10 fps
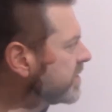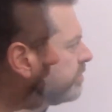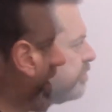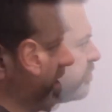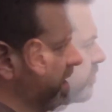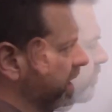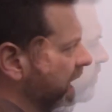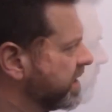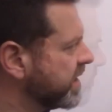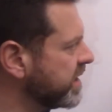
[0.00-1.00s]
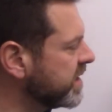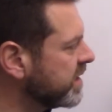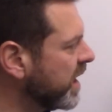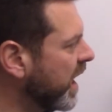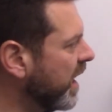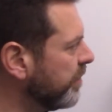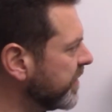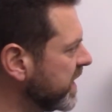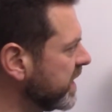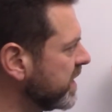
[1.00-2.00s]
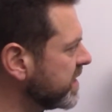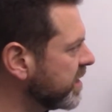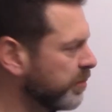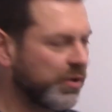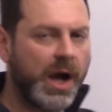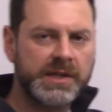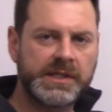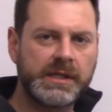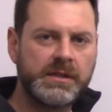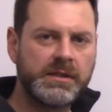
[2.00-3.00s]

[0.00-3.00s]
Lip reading: So this, in essence, is the proxy.